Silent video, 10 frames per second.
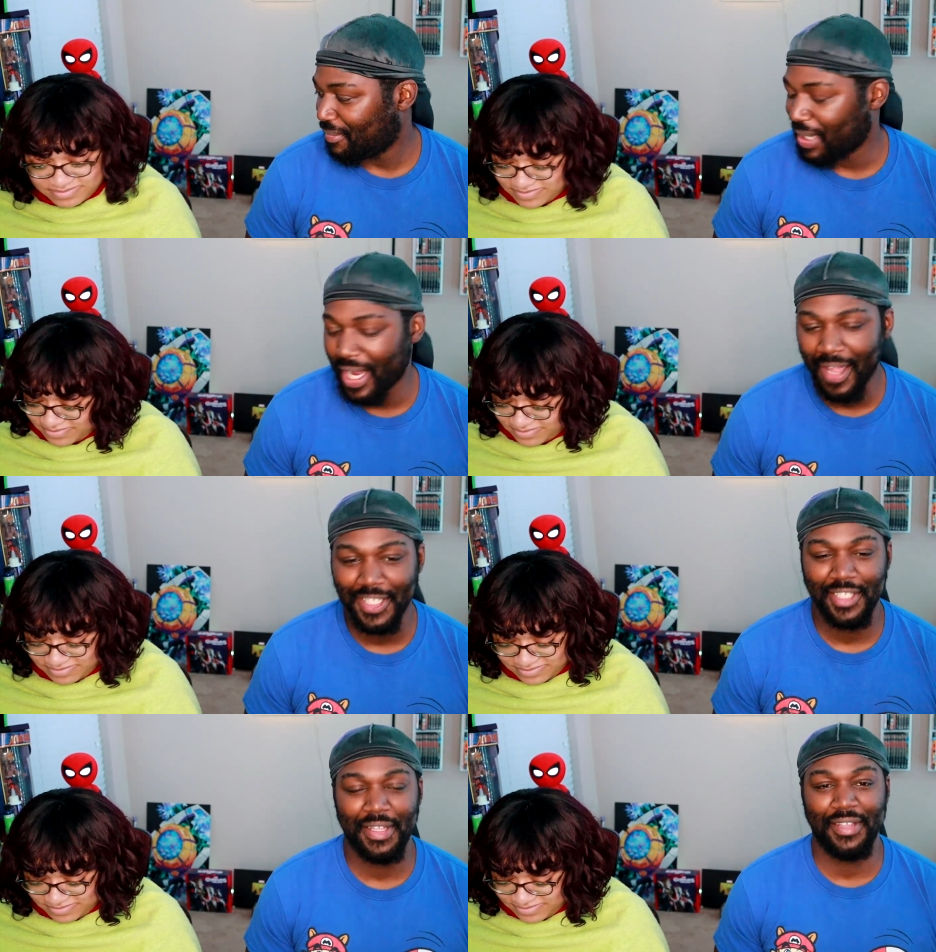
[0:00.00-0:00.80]
Speaker 1: But I
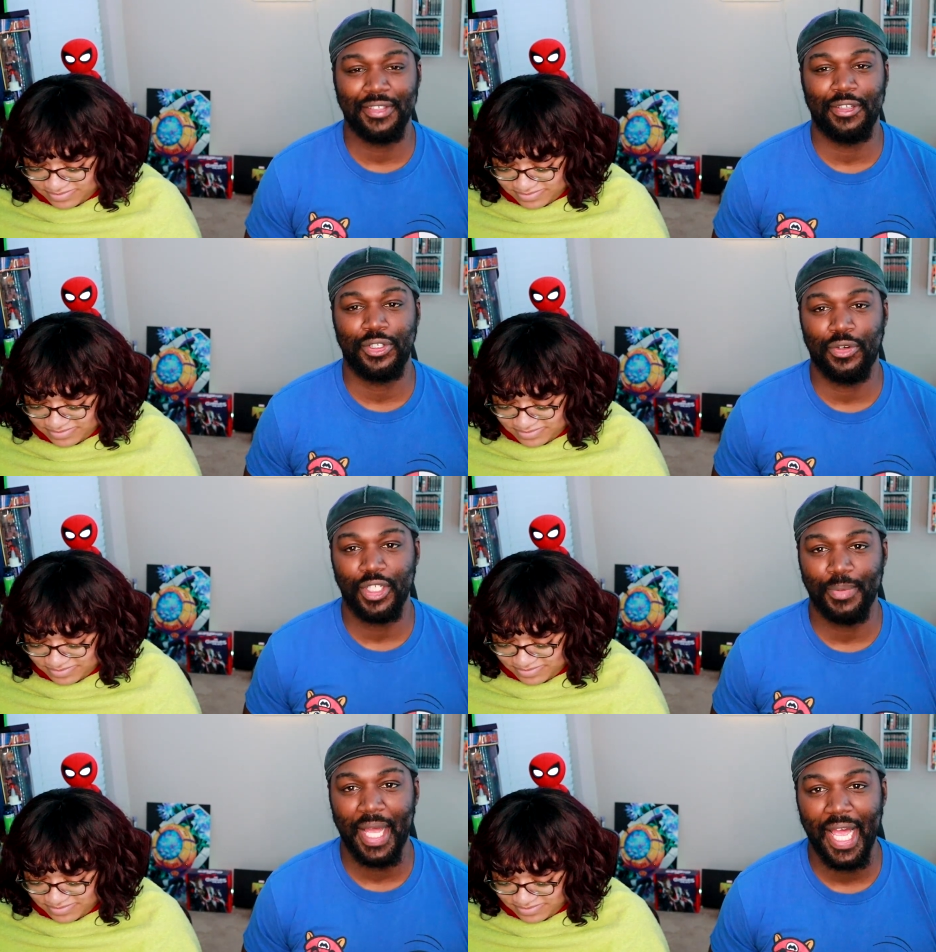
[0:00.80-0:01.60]
guess if that's the source
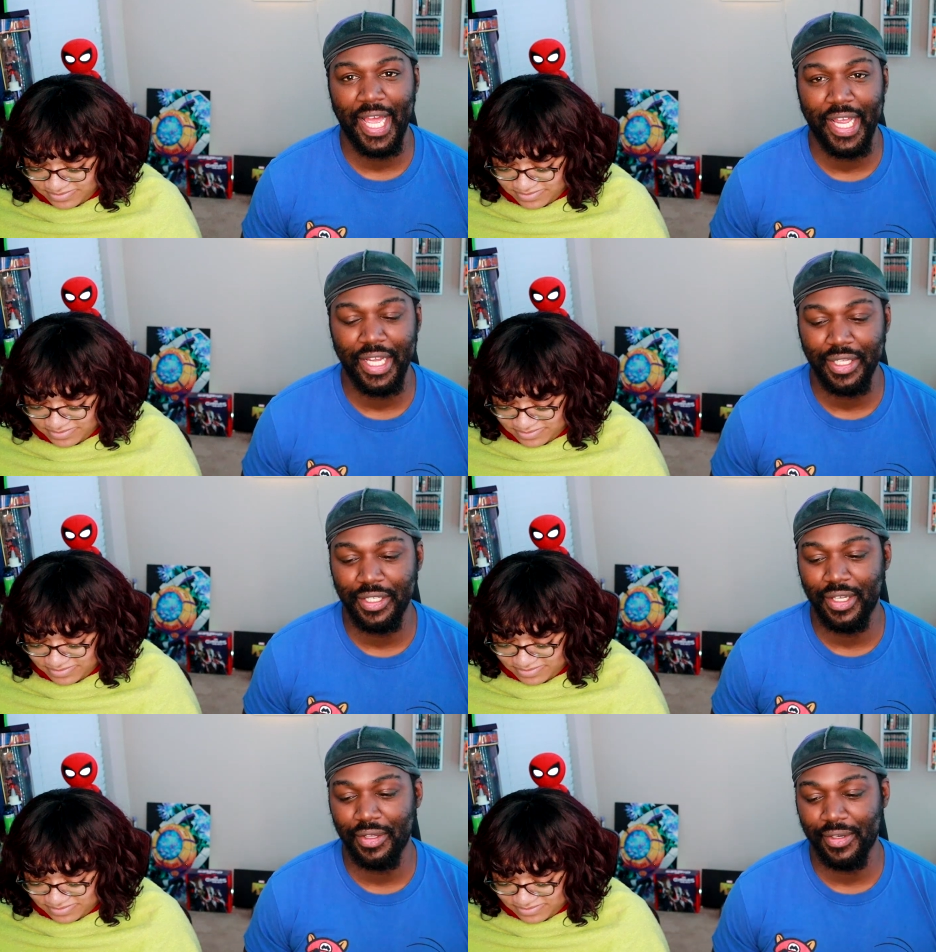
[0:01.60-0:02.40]
behind, you
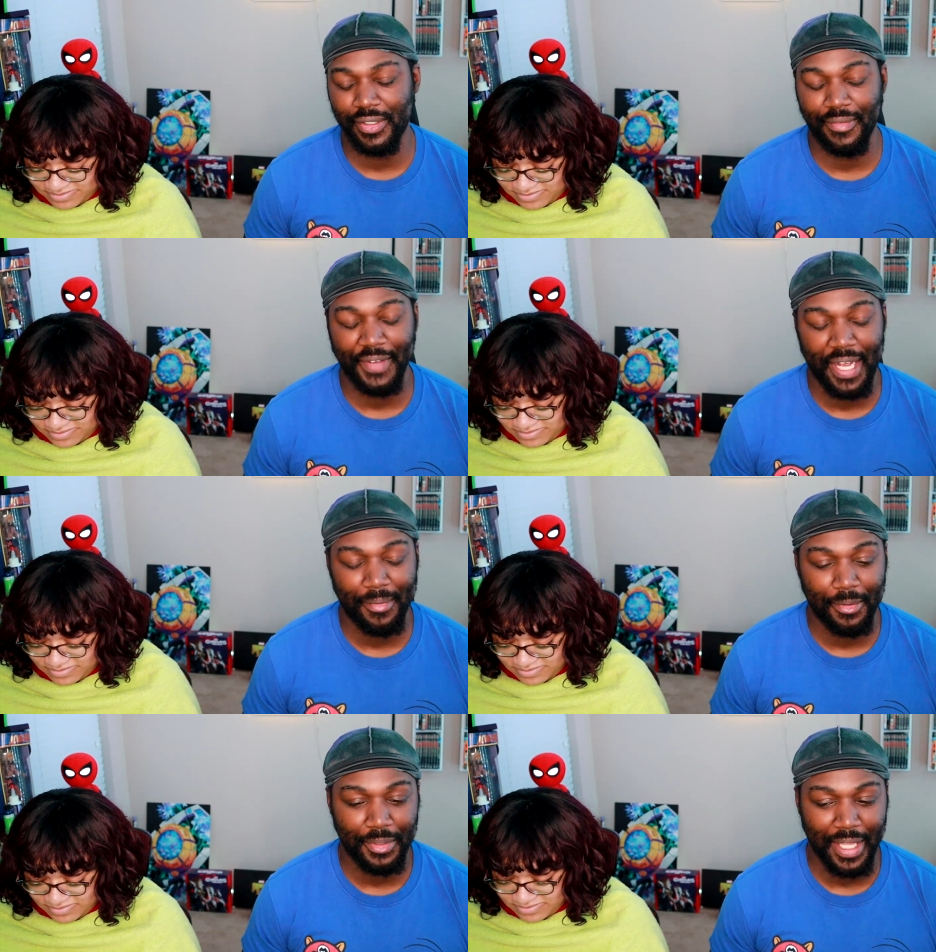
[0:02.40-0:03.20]
know, their
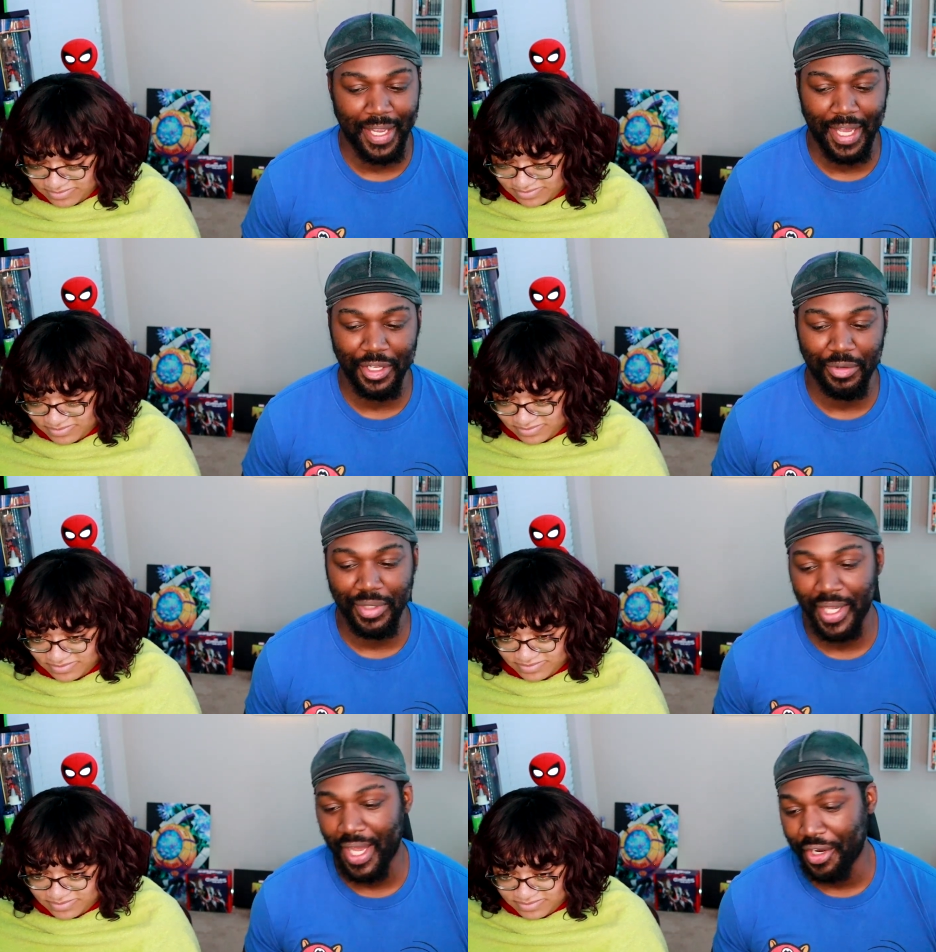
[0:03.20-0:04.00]
survival, they got to do what
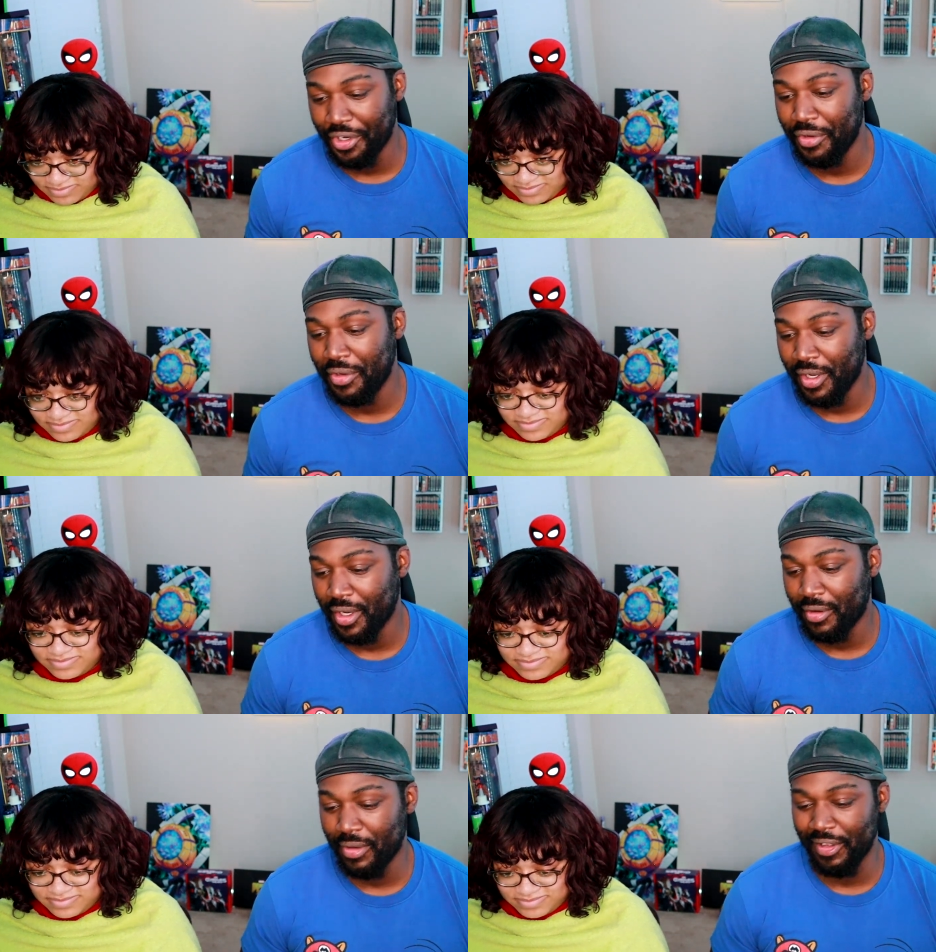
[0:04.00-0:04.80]
they got to do. You
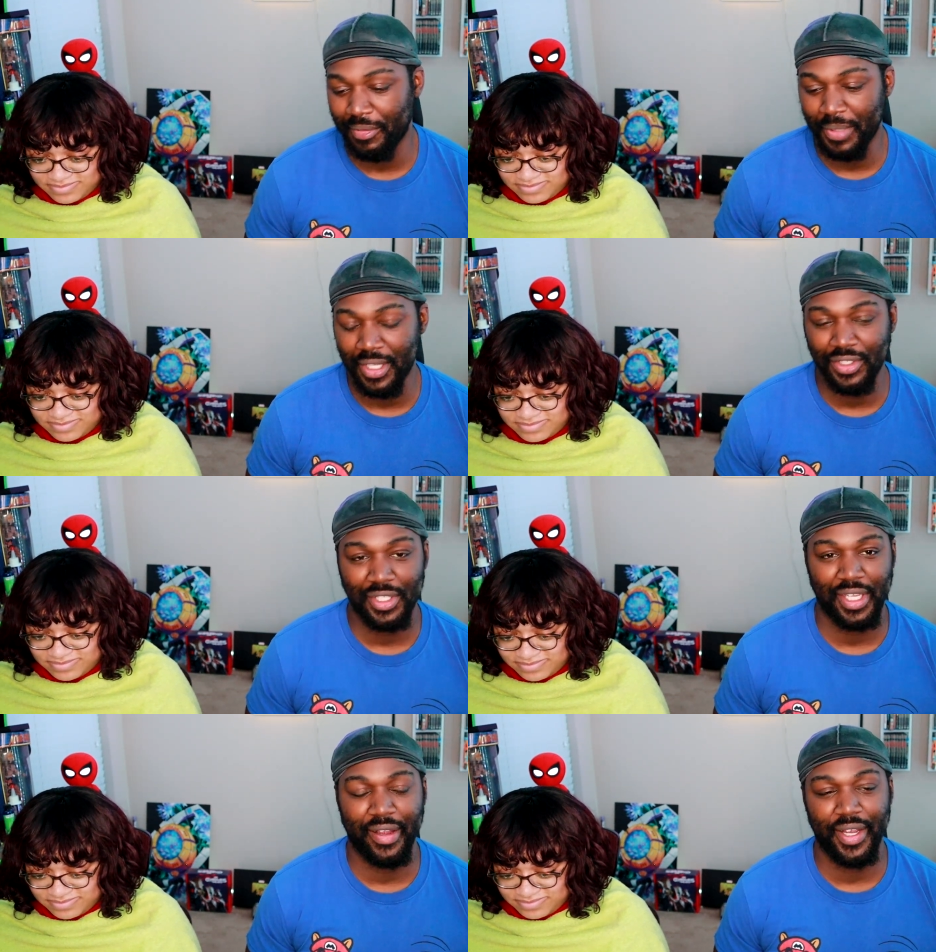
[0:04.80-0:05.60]
know, it means
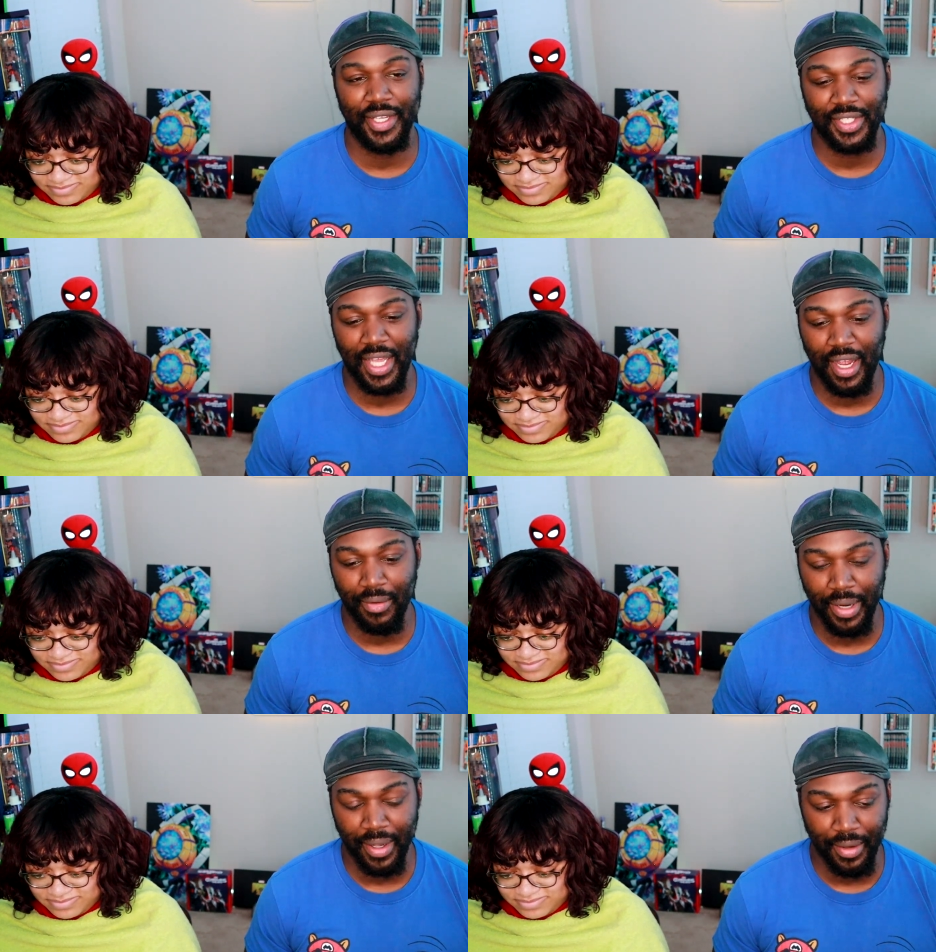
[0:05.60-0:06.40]
just carrying this guy
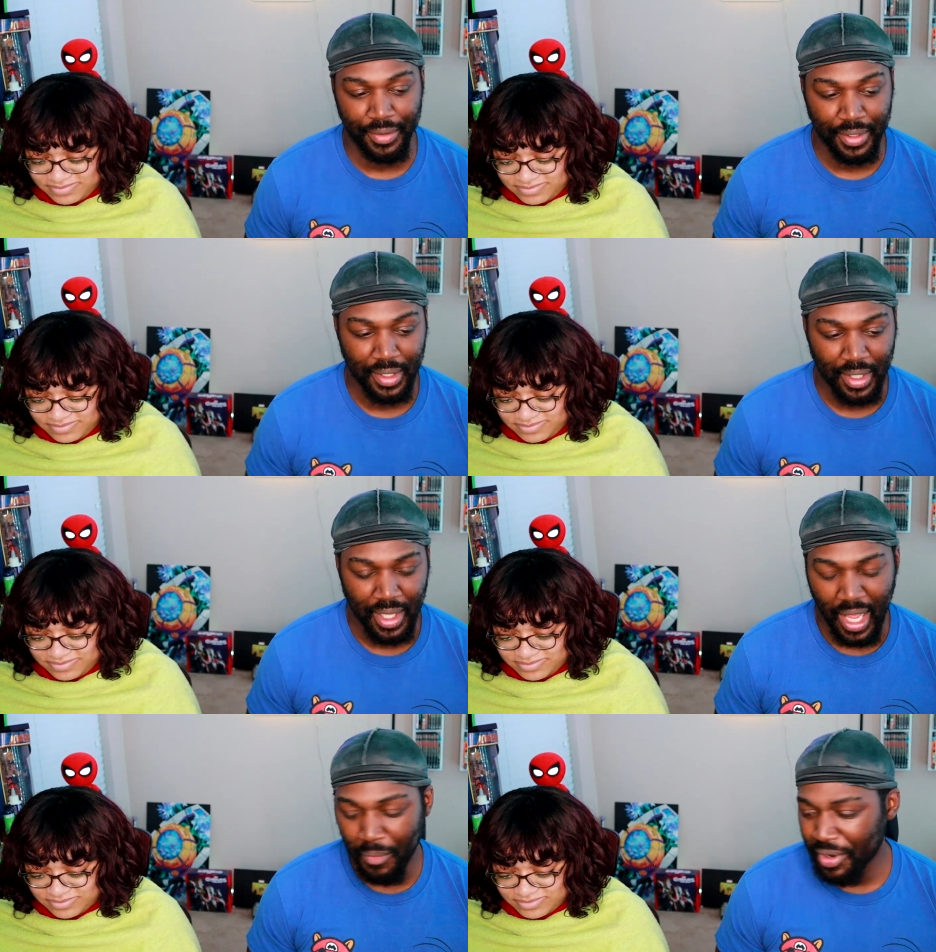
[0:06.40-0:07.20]
around.
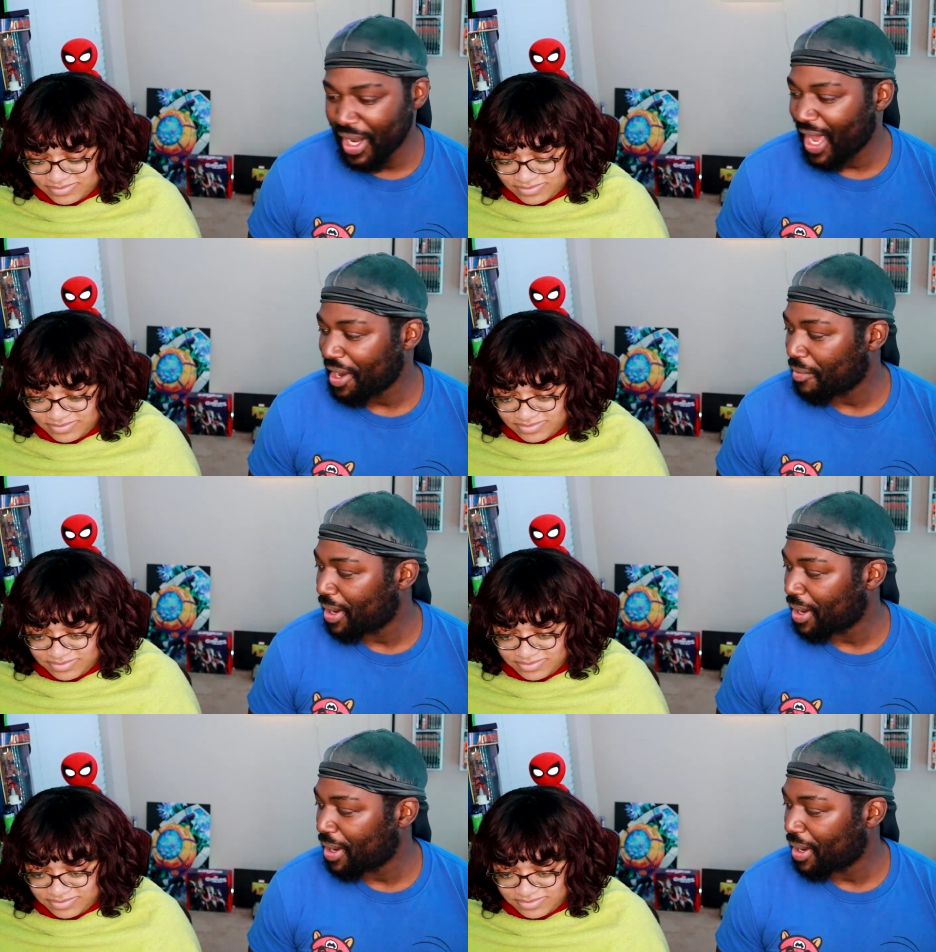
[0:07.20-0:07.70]
I wonder how they were